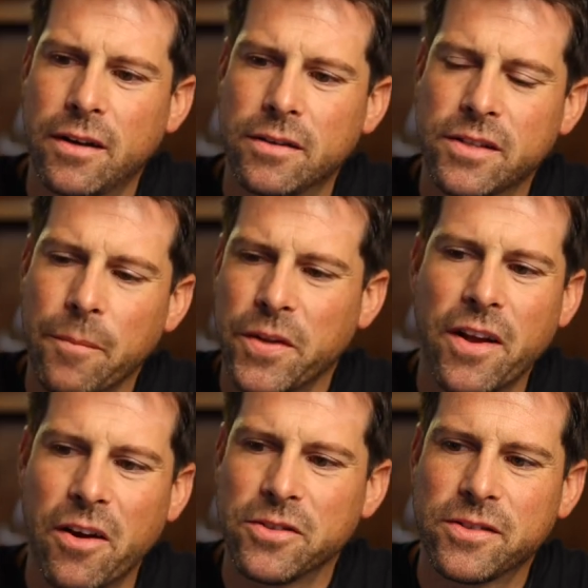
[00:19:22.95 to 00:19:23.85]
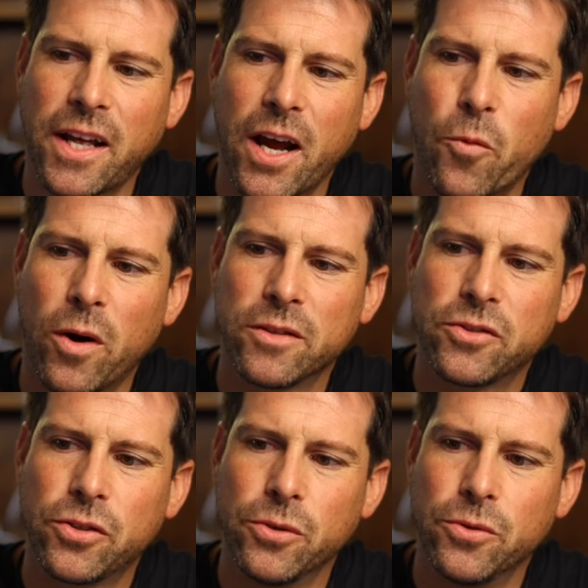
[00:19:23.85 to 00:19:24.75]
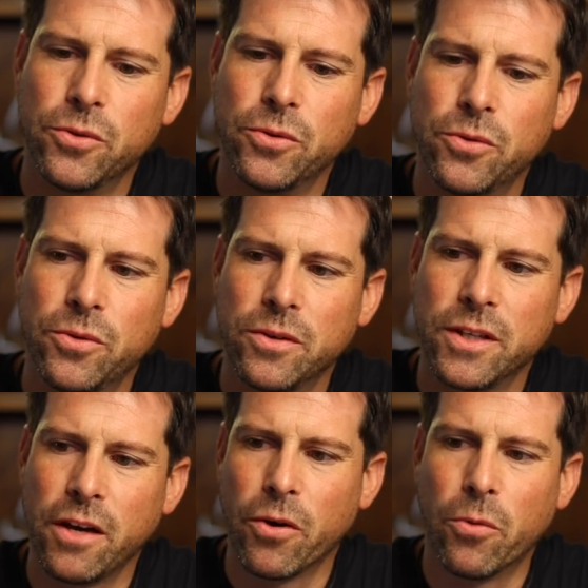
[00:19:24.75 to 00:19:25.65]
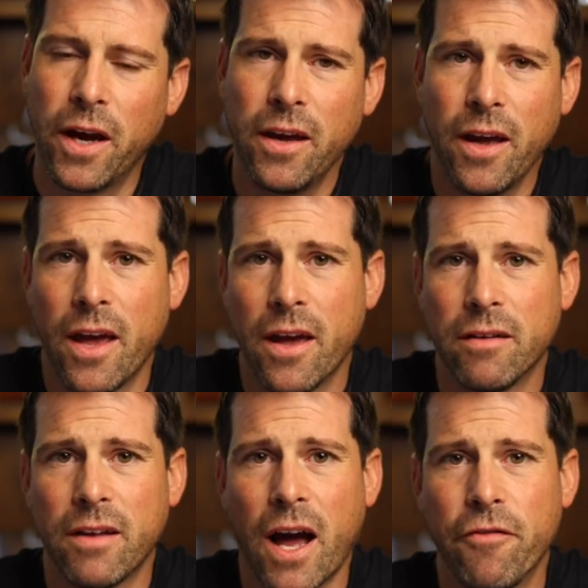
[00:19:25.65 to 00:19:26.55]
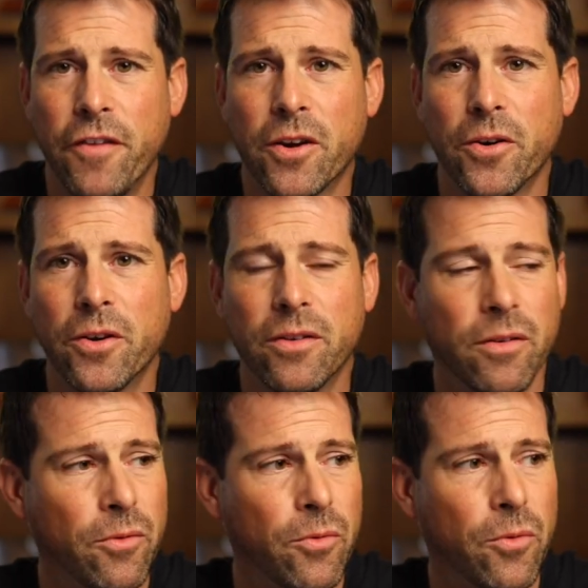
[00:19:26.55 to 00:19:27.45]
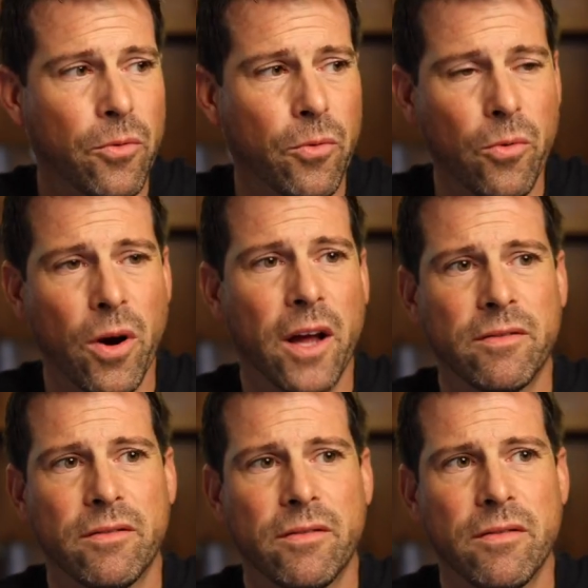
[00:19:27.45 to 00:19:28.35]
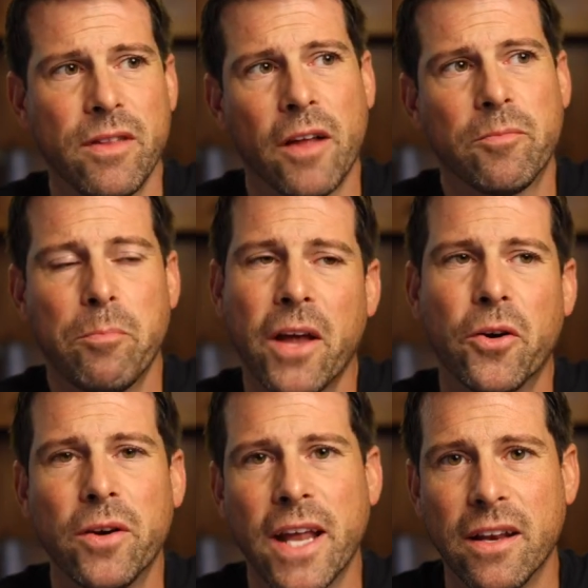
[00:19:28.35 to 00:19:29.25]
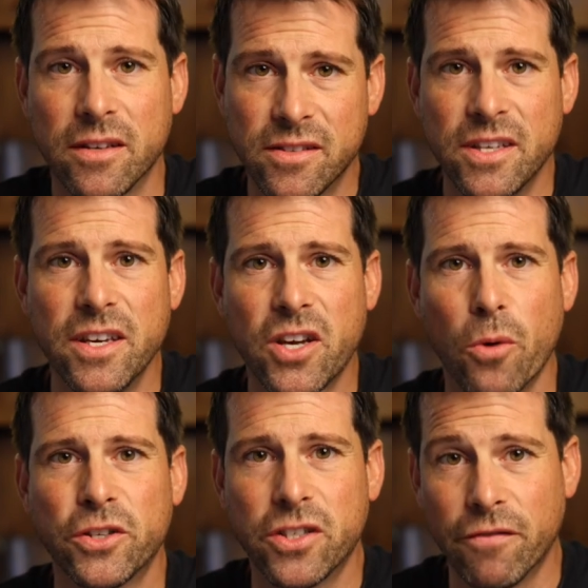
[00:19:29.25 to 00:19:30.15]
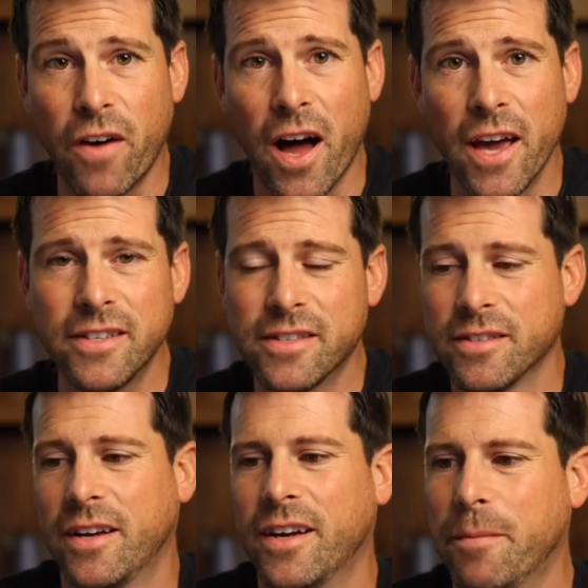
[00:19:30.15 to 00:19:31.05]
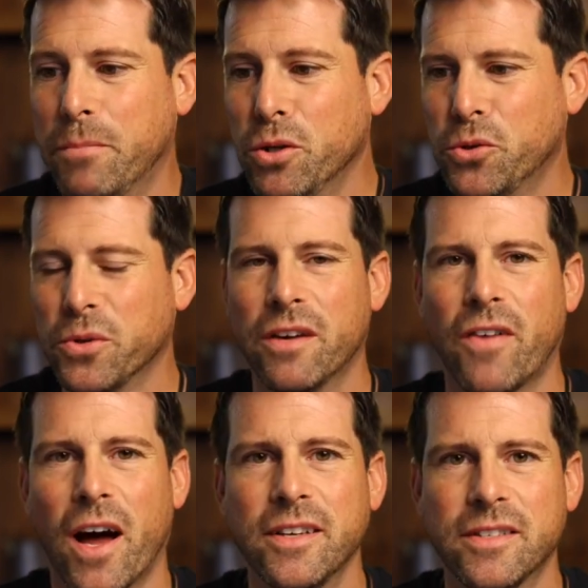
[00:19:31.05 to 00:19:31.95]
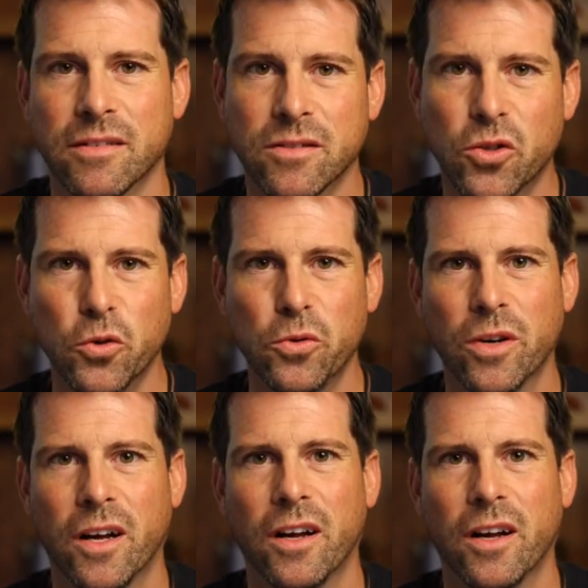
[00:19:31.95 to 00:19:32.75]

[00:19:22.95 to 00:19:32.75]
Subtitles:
something else that I want to give away, and I figured, what not better than a CeeCoach device, a Bluetooth device, to